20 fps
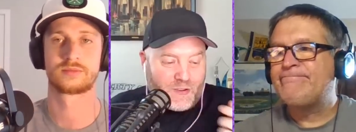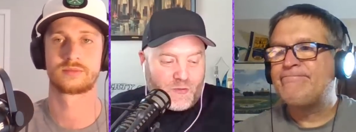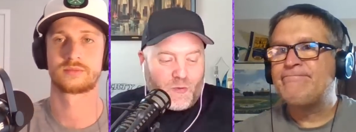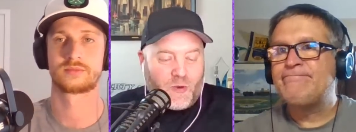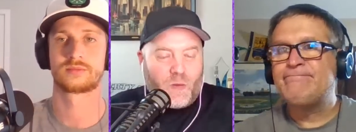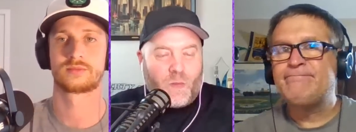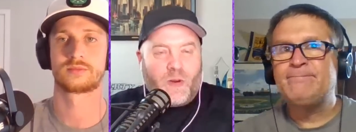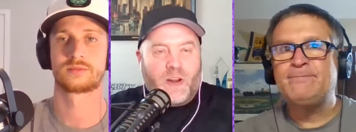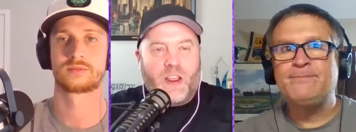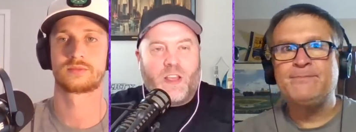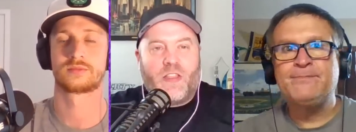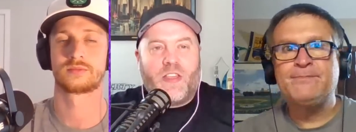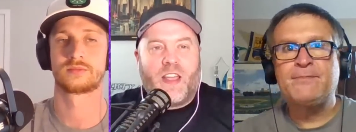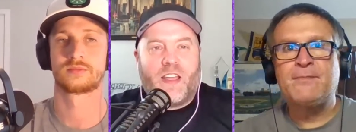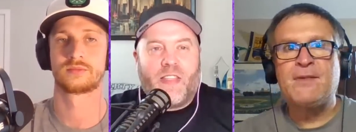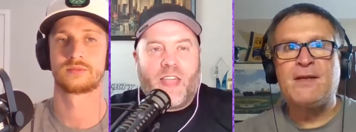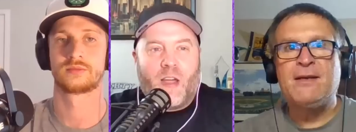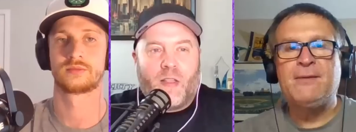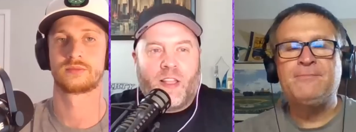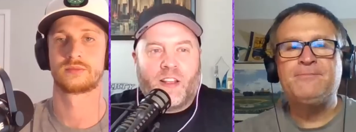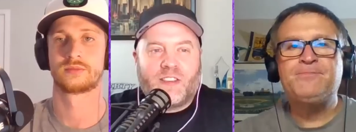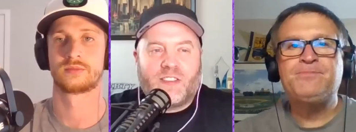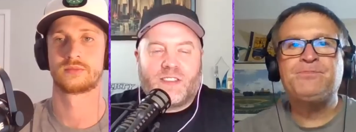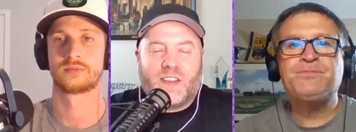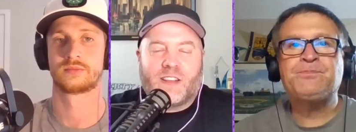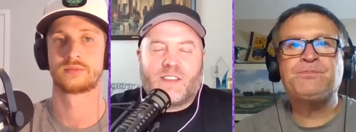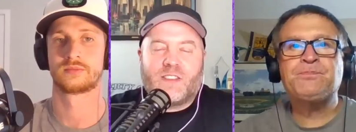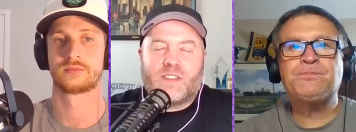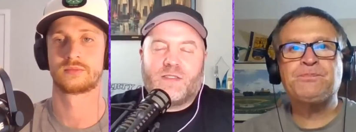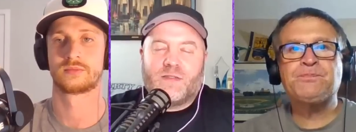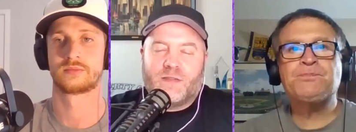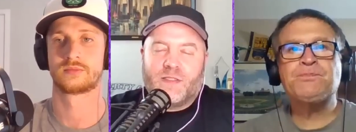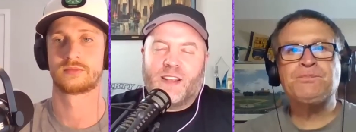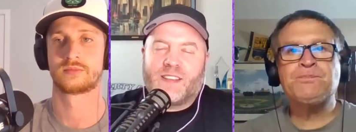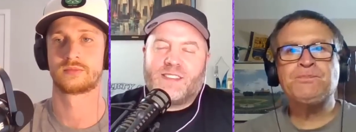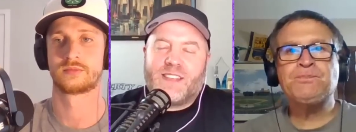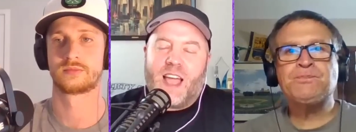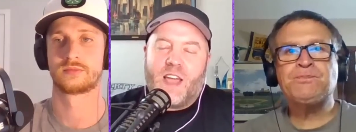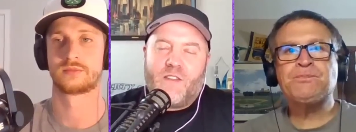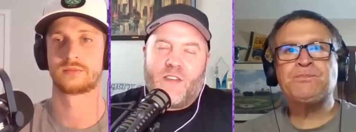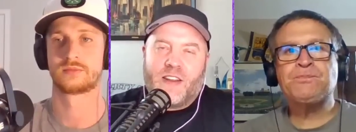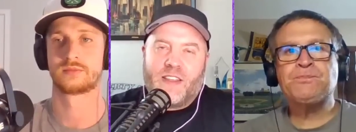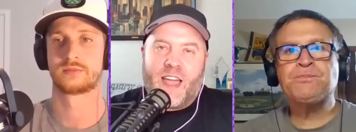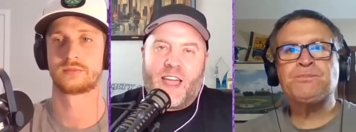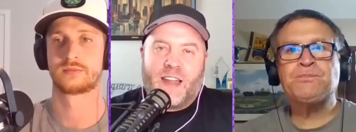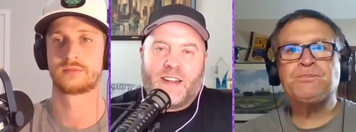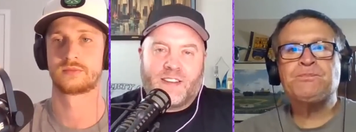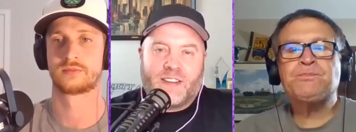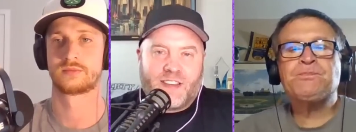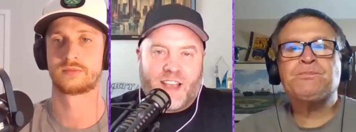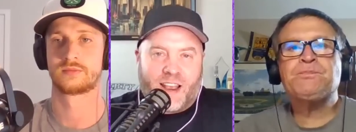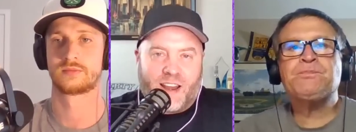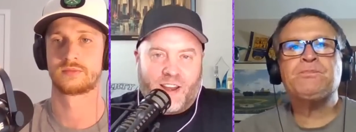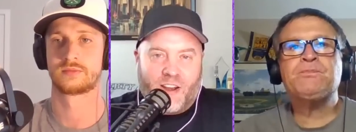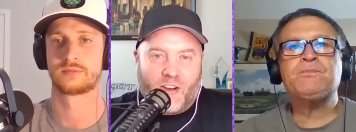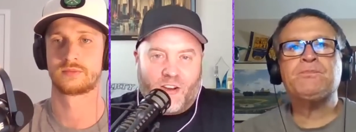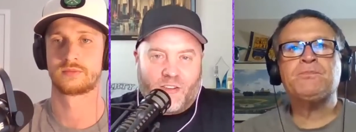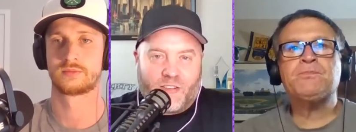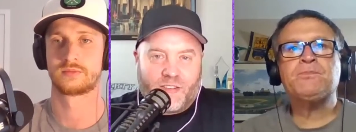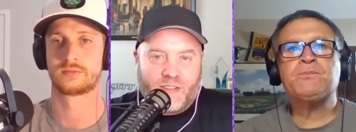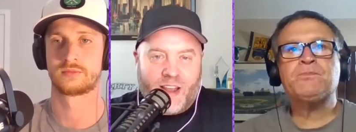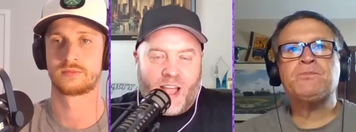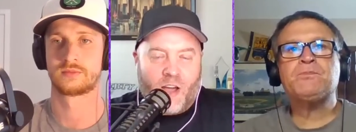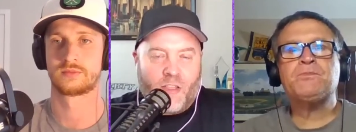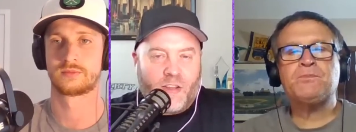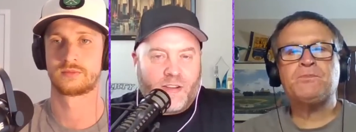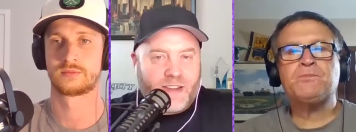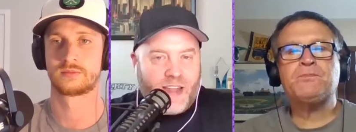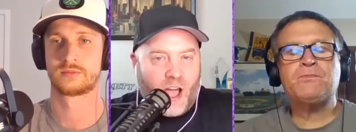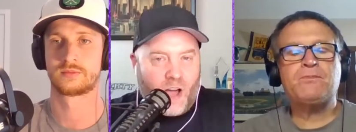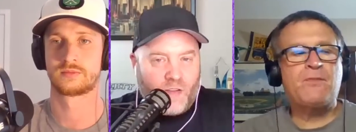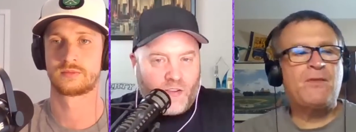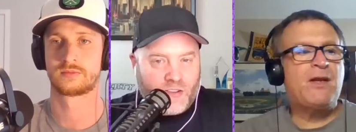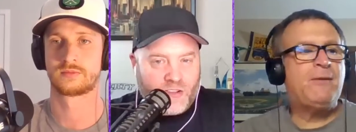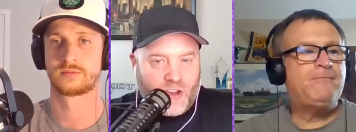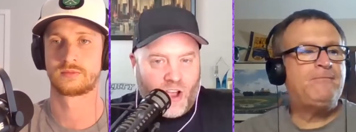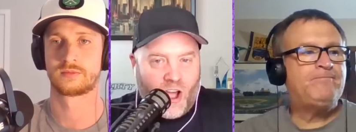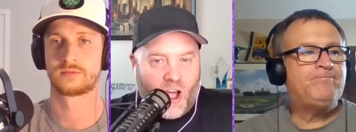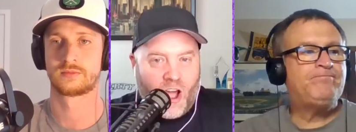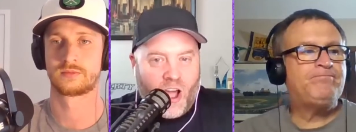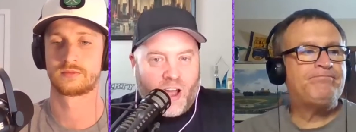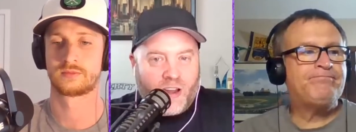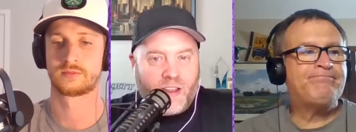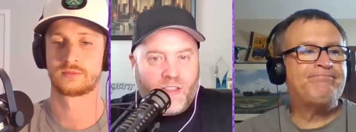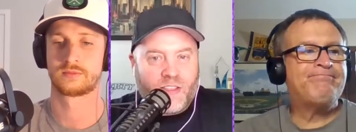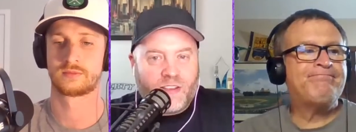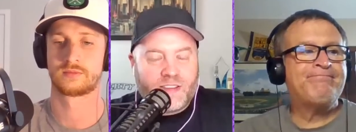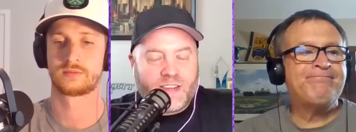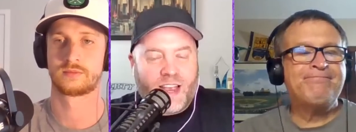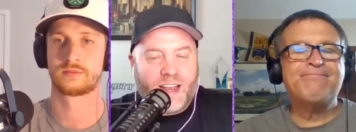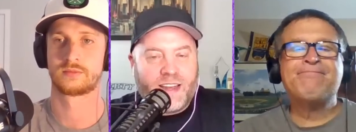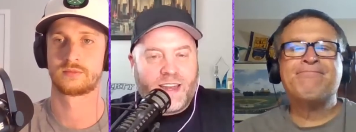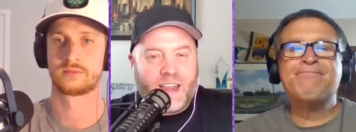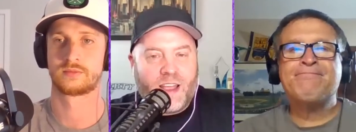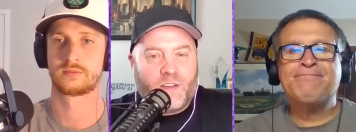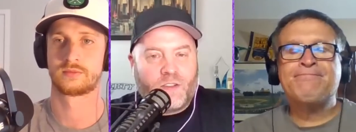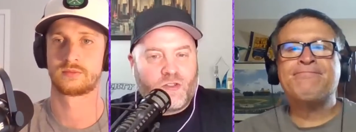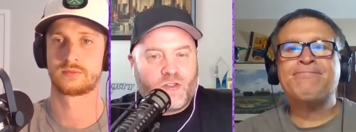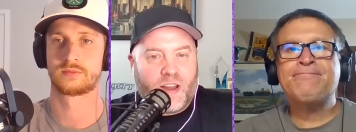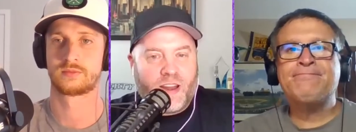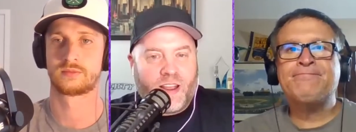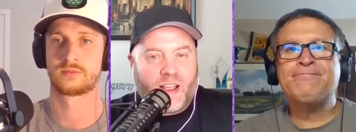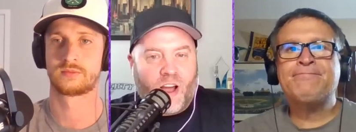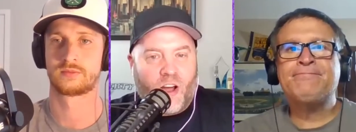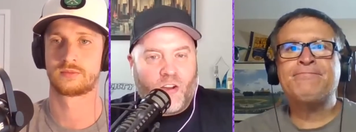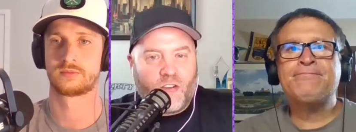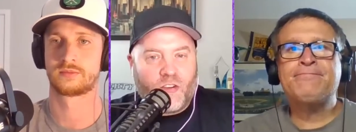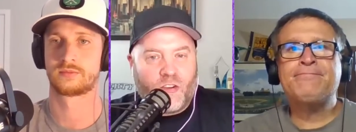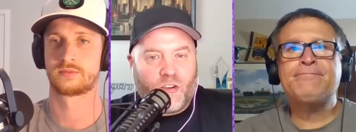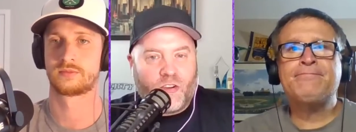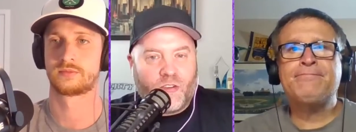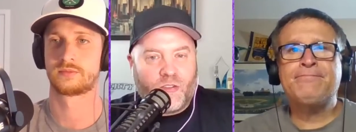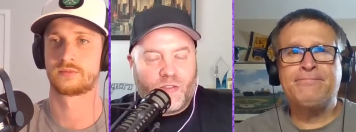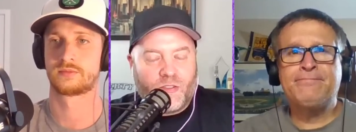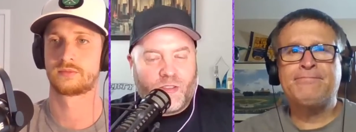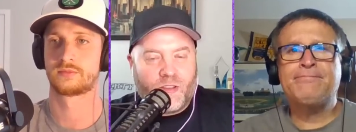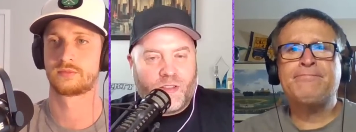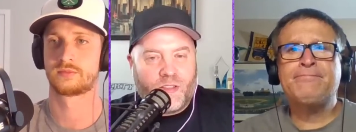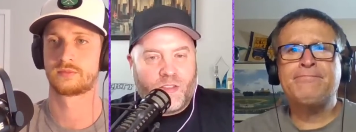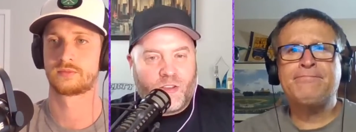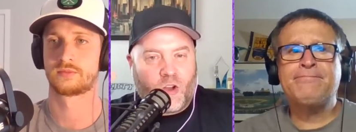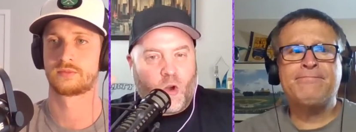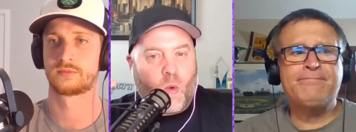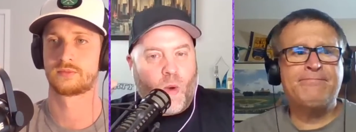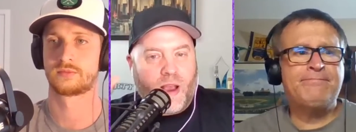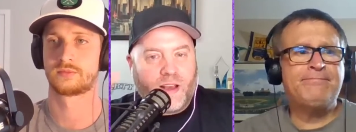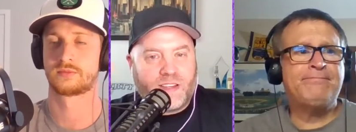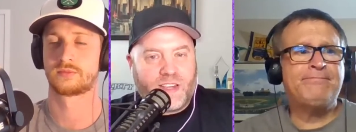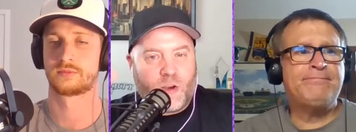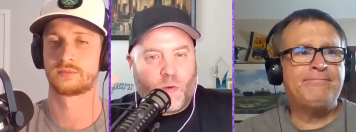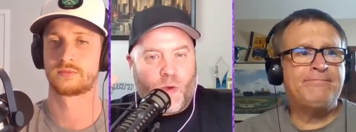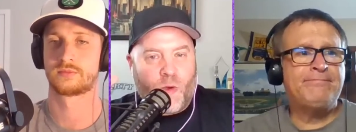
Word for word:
Speaker 1: Well, what do you think of that? Let's let's let's dive into that in a second here. Now that Dalvin's gone and this idea of trading Hunter, the Kwesi